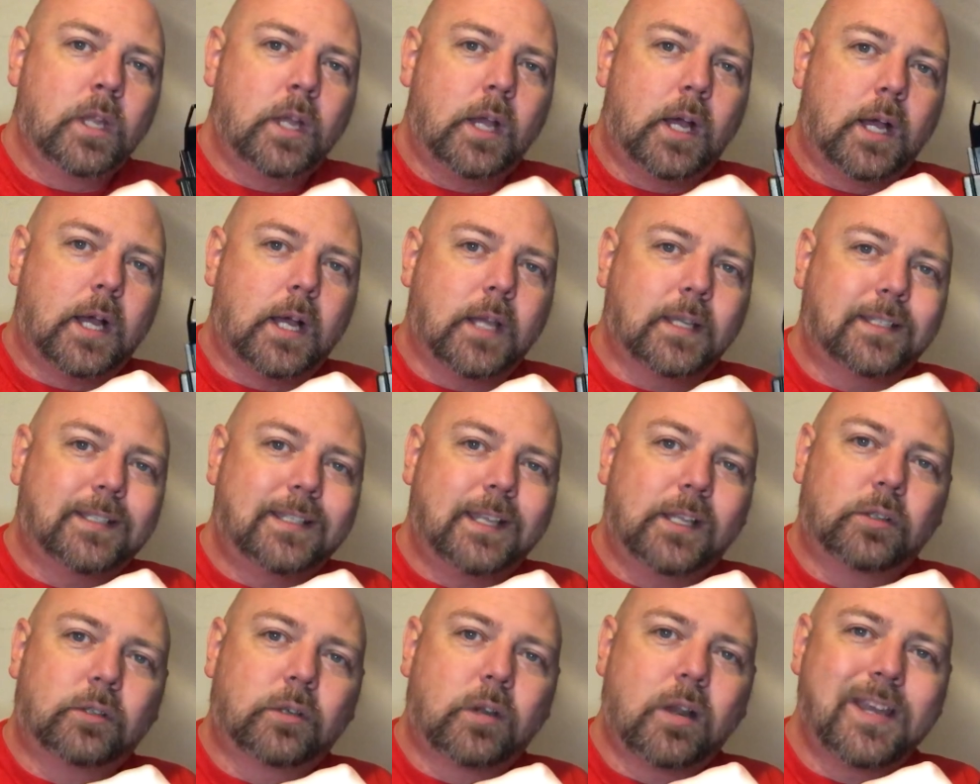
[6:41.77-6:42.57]
a
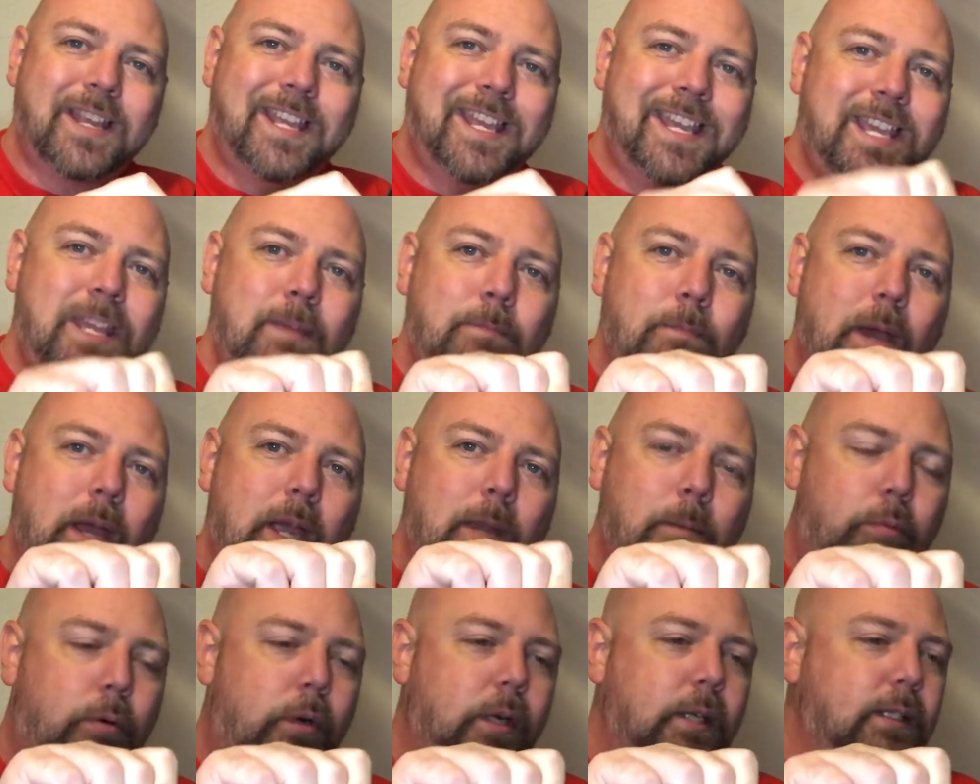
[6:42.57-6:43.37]
seller on
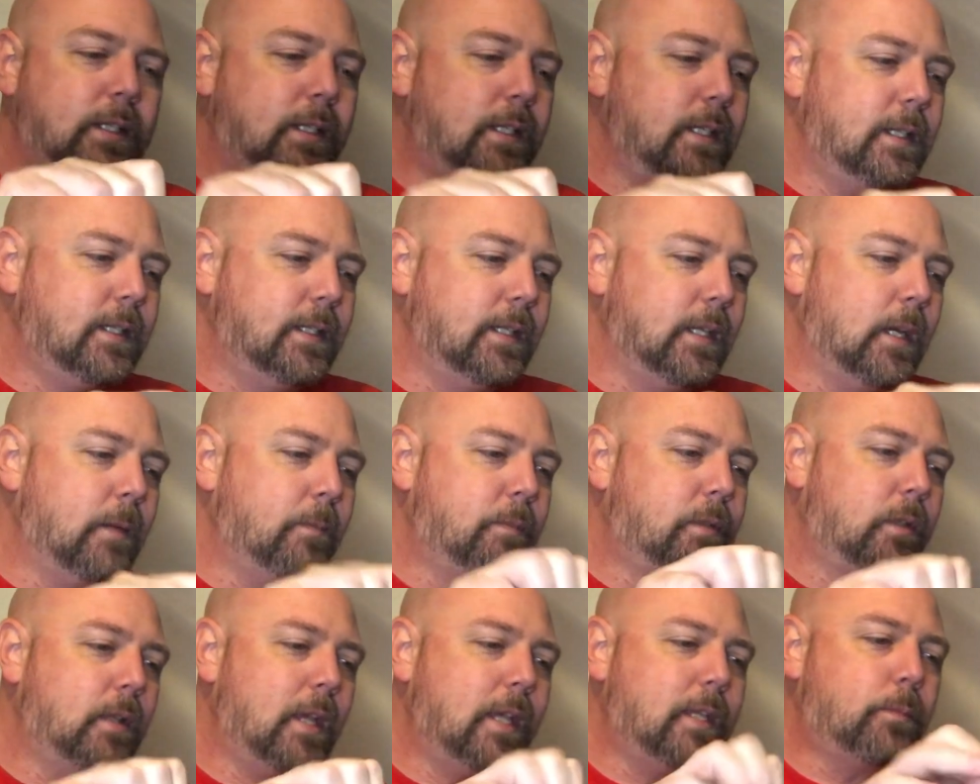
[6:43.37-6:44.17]
eBay prints these up.
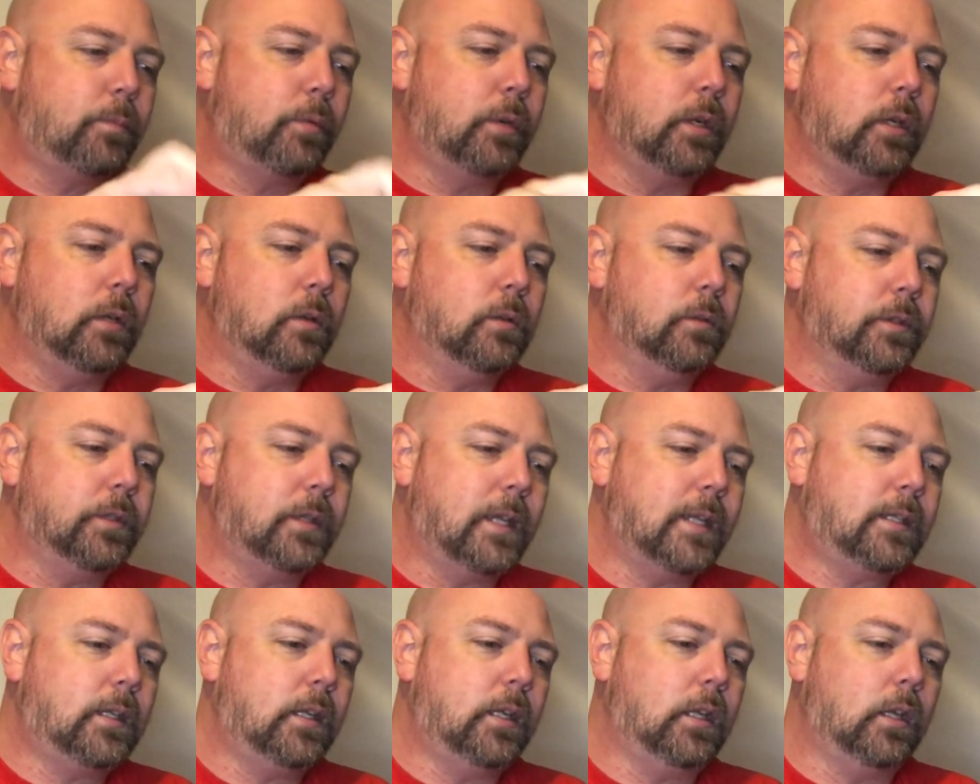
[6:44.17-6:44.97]
So that's pretty cool. So
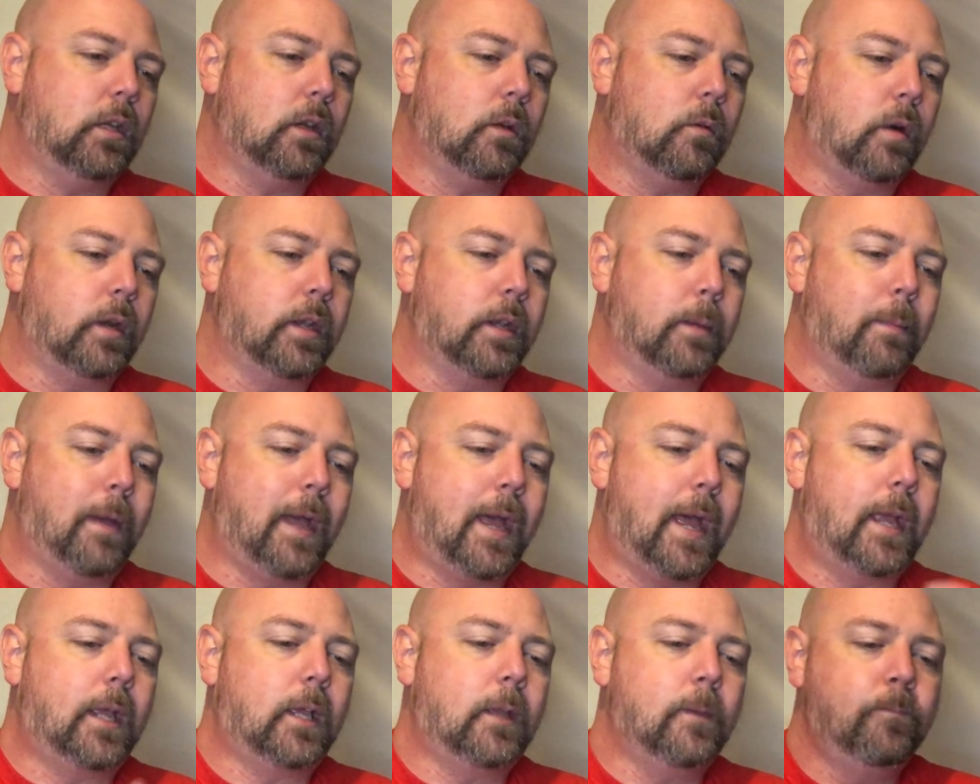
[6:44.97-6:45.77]
that's going to go on the
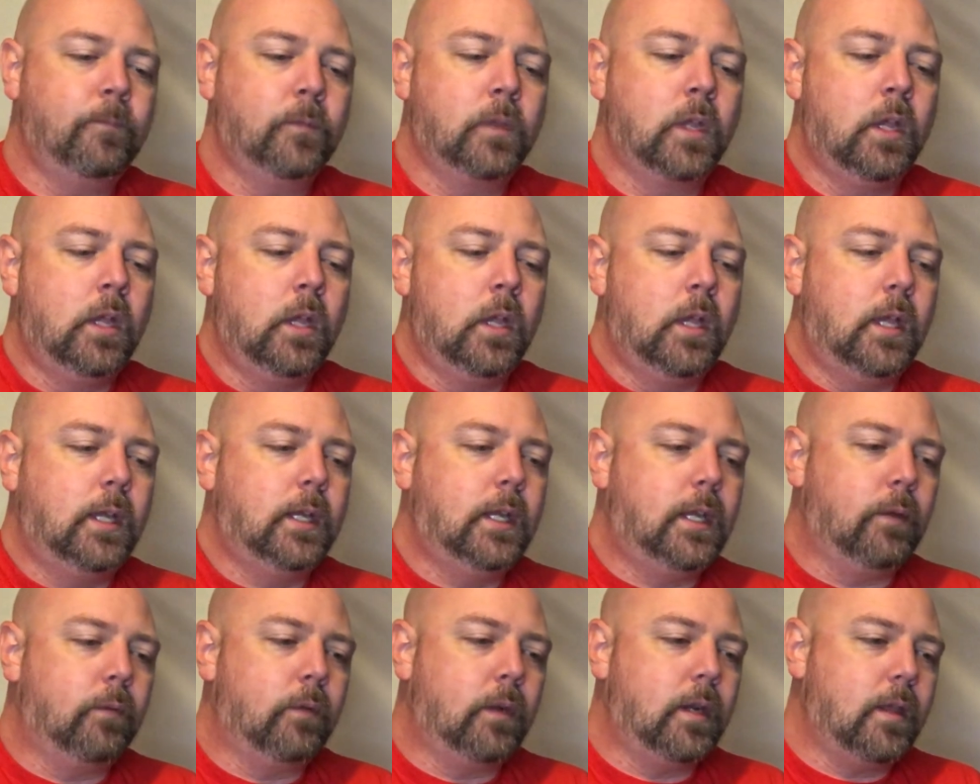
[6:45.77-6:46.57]
back
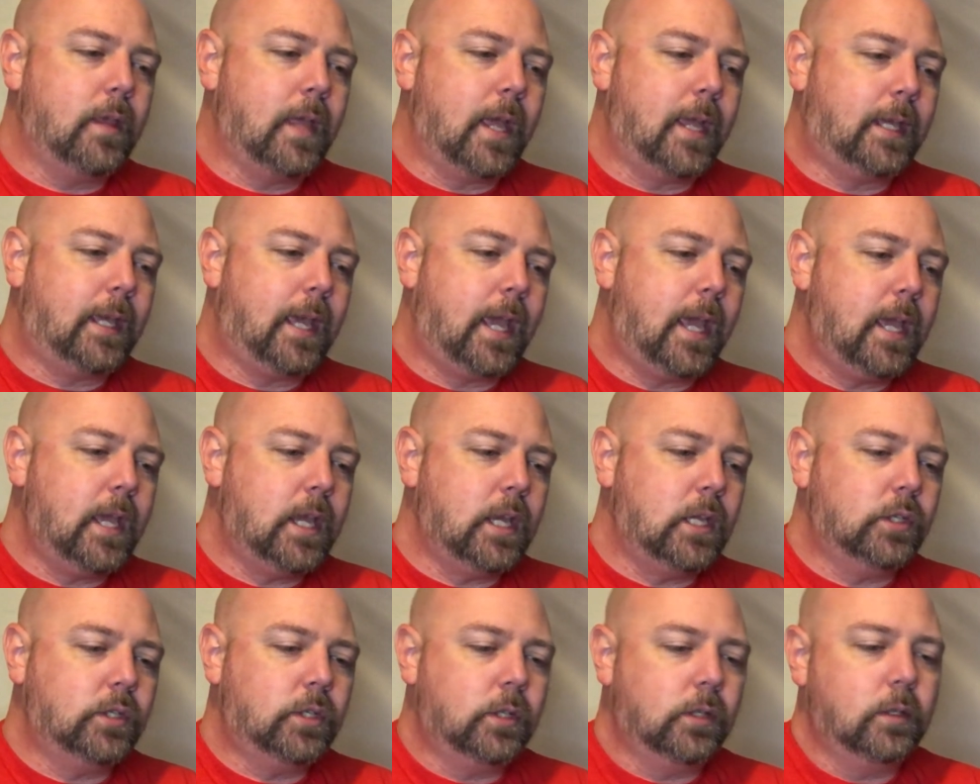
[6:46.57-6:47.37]
and get rid of that
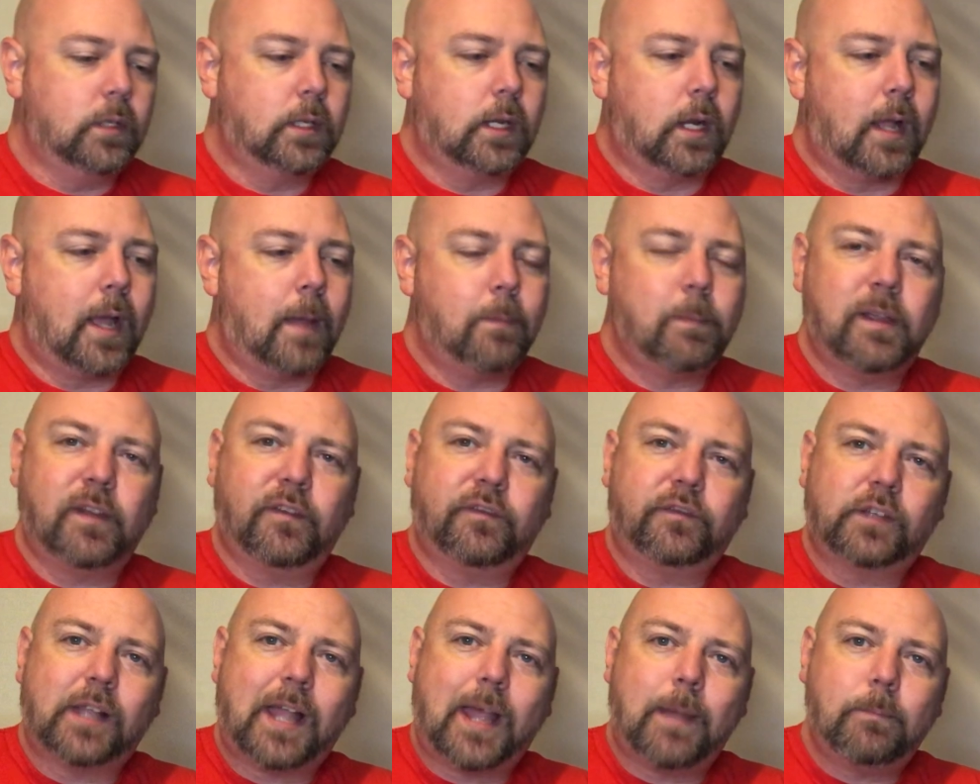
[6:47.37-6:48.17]
cage, and I'll have me a
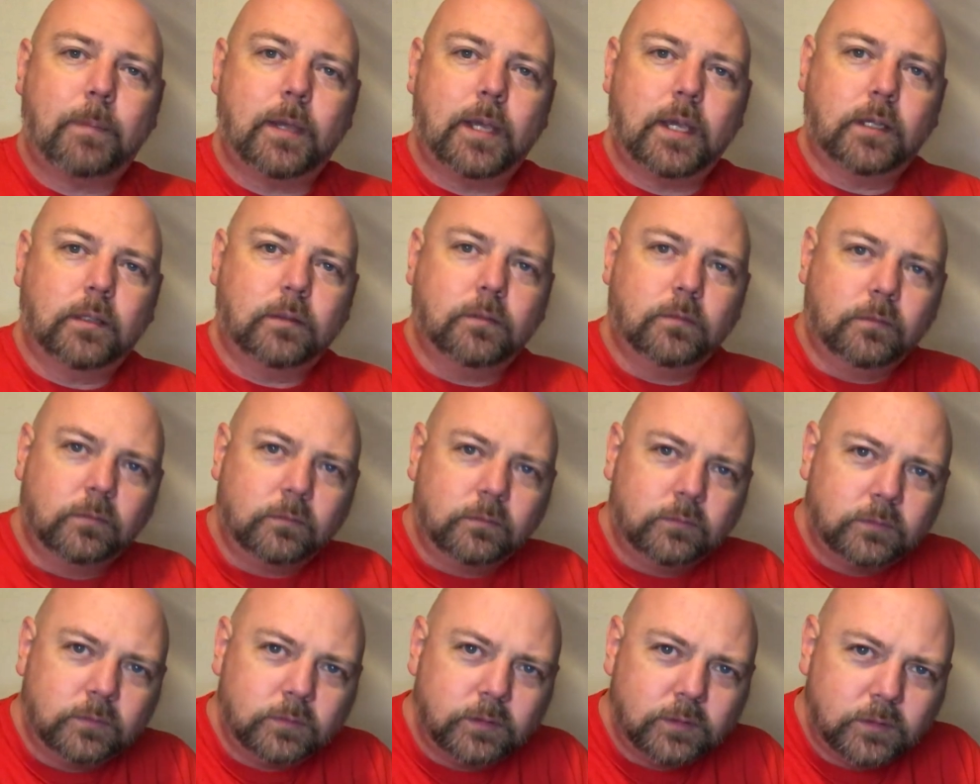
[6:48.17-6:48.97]
flatbed.
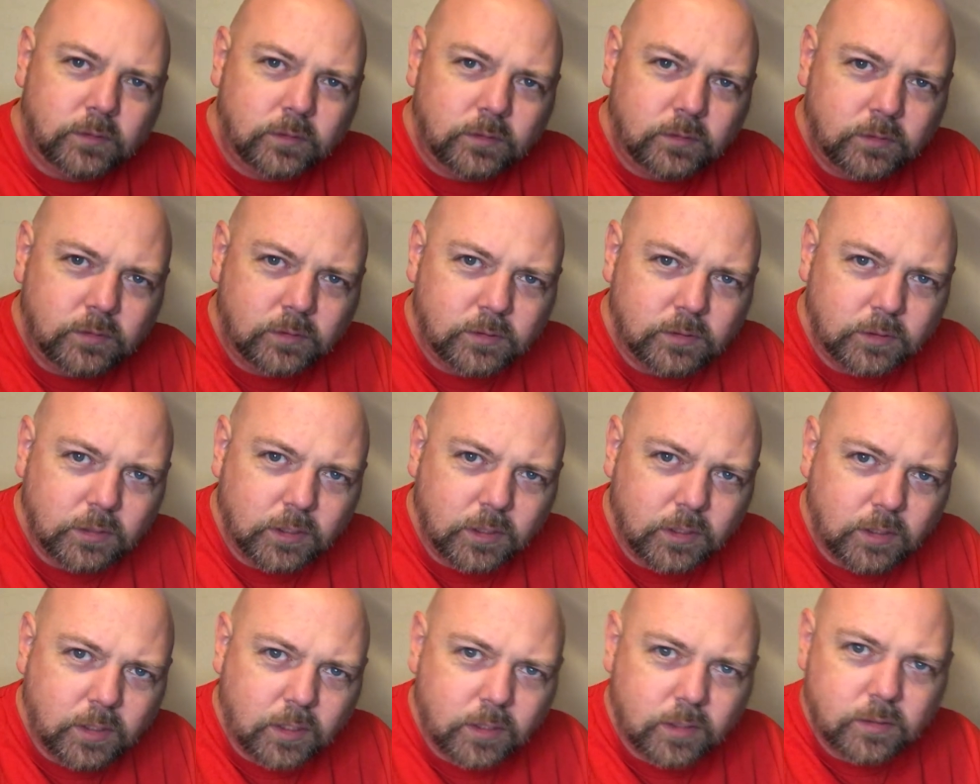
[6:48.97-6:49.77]

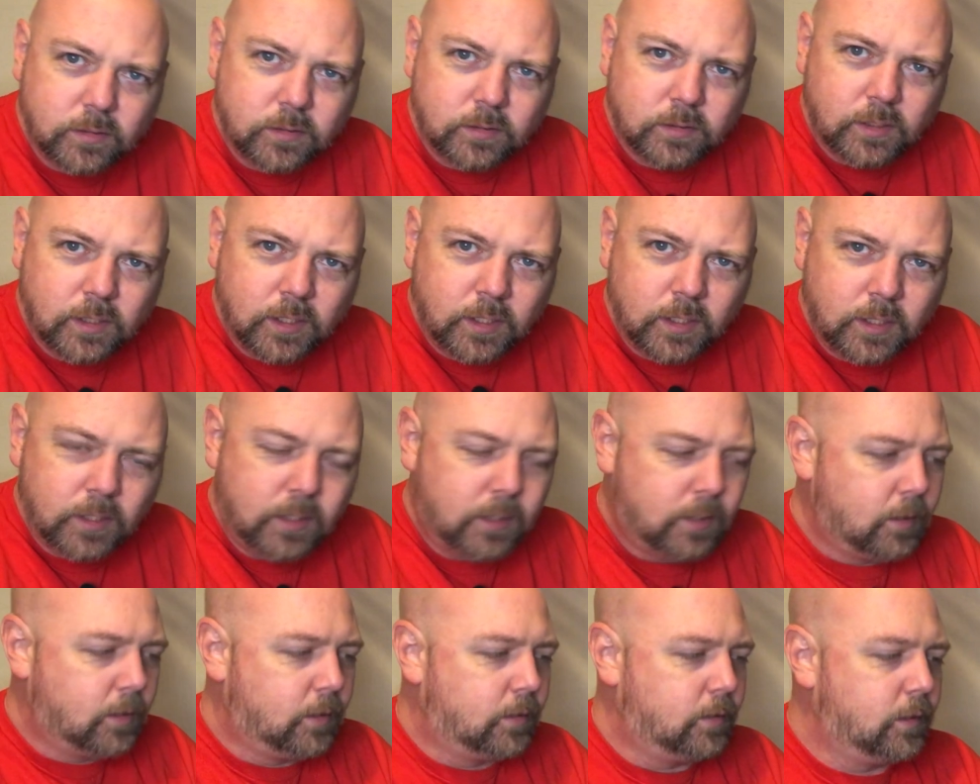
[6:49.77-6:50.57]
Look
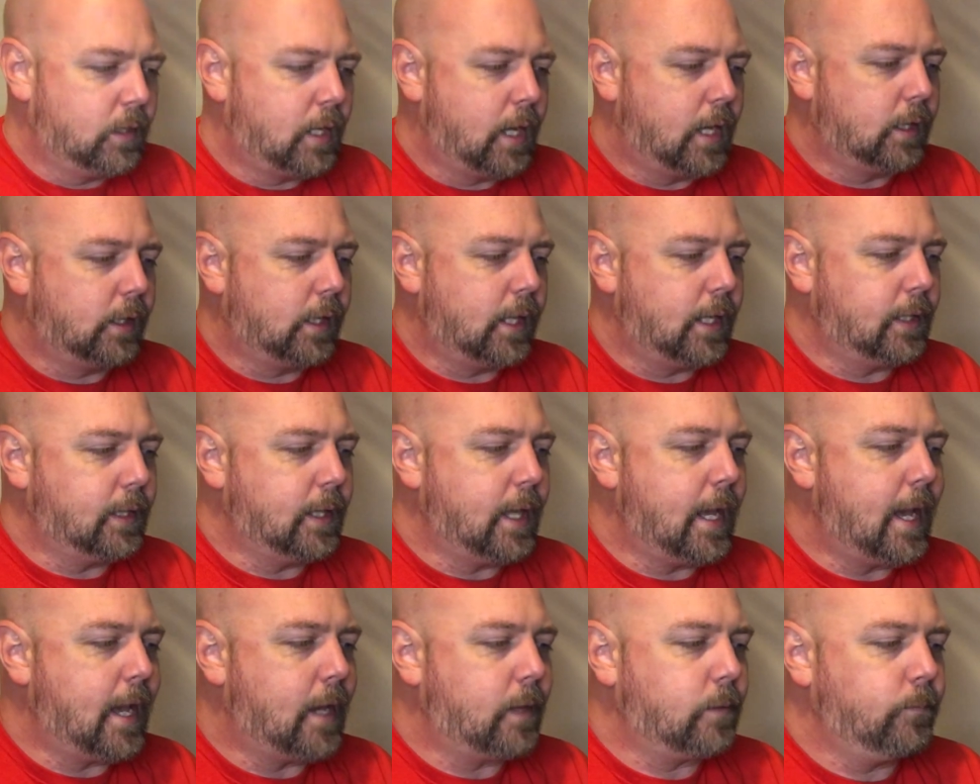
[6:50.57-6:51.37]
kind of like
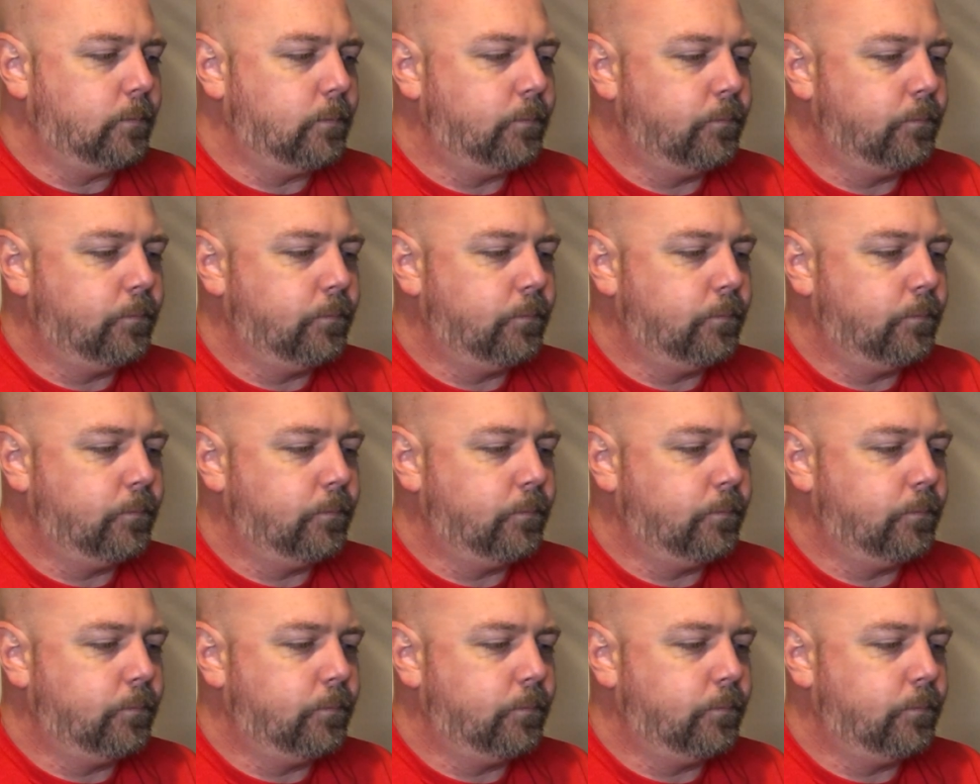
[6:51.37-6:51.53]
that.